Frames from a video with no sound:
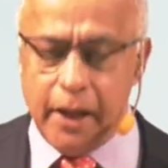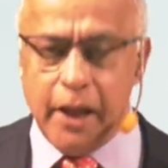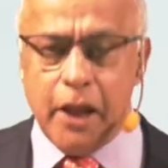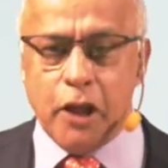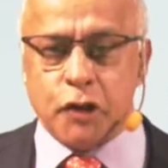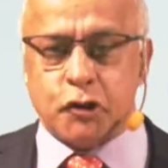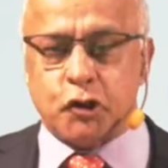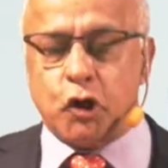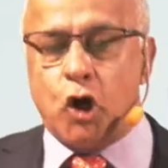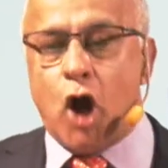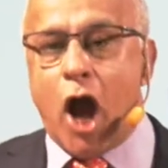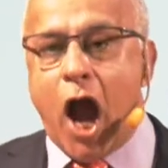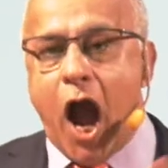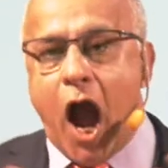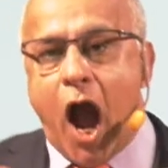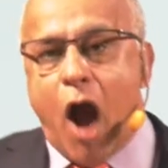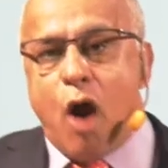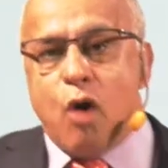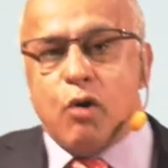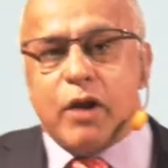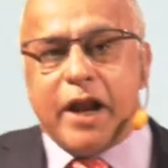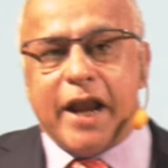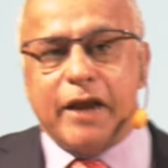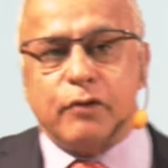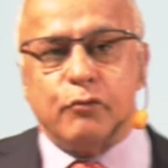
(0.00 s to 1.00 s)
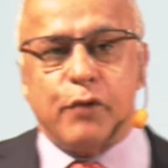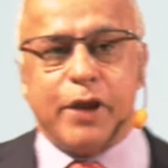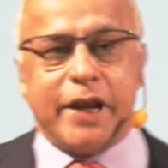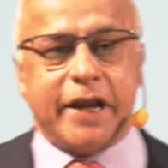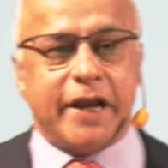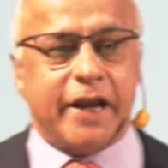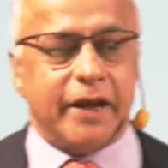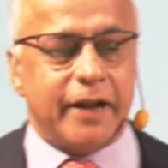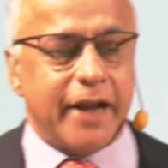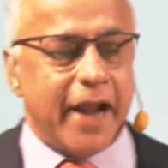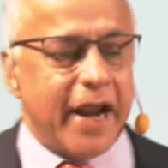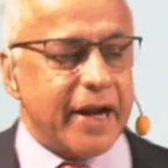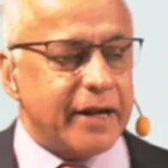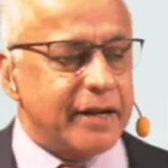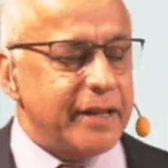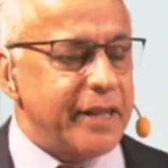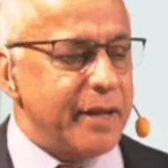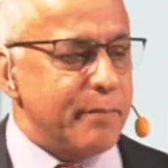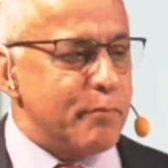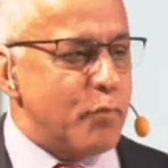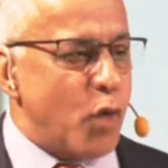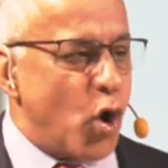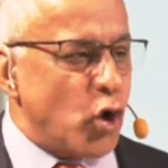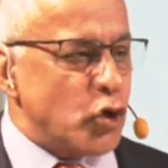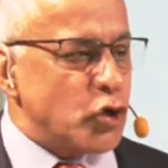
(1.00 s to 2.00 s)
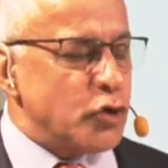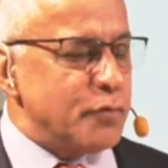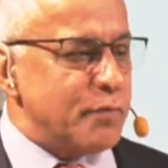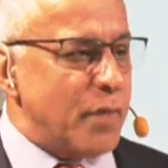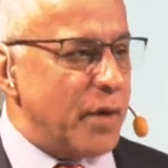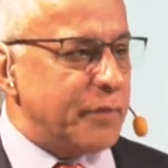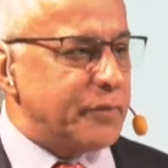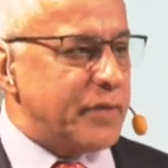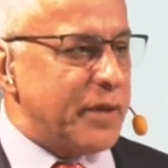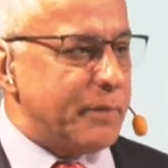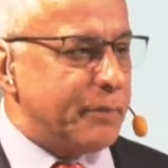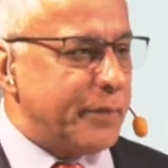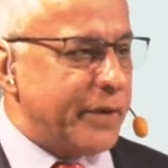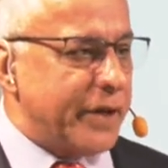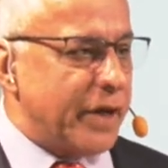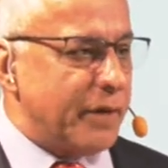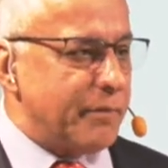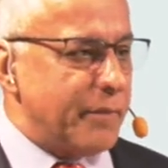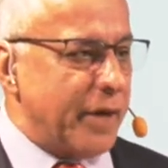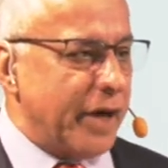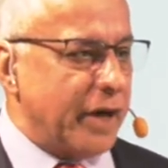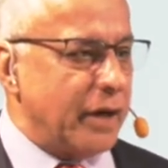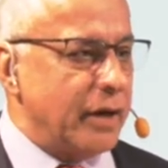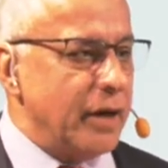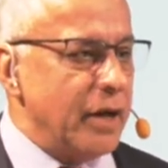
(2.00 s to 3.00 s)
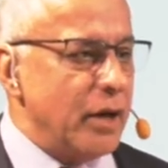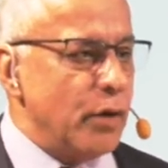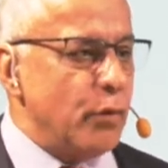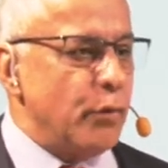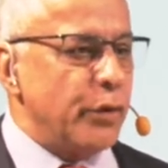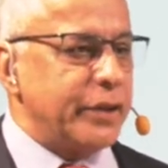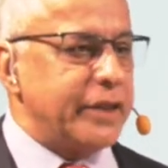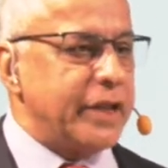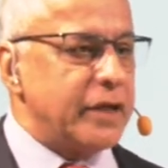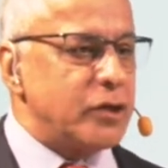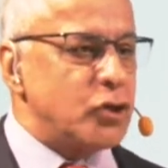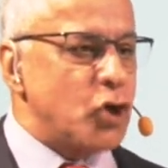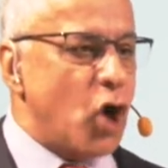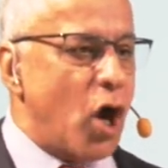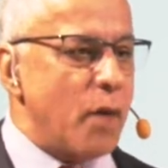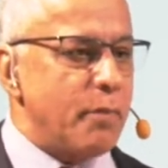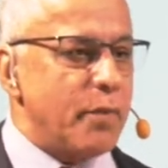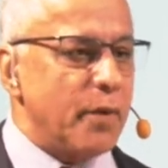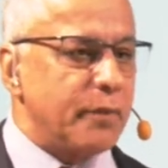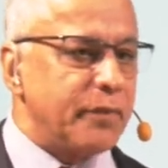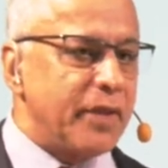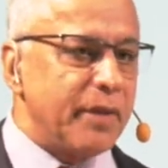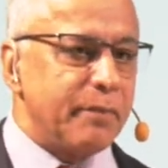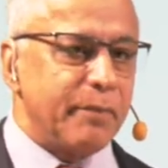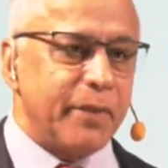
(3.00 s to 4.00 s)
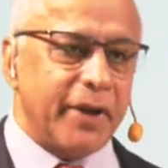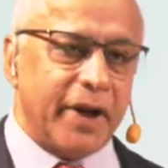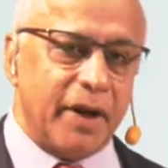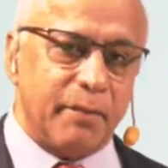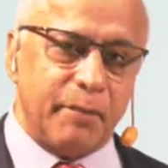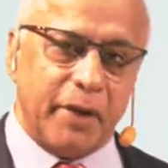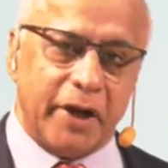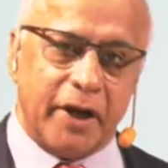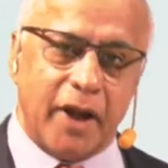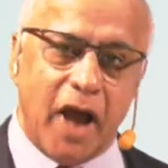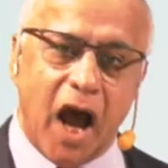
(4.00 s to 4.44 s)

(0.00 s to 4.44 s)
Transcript: So how can we connect the bottom of the pyramid with the top of the pyramid?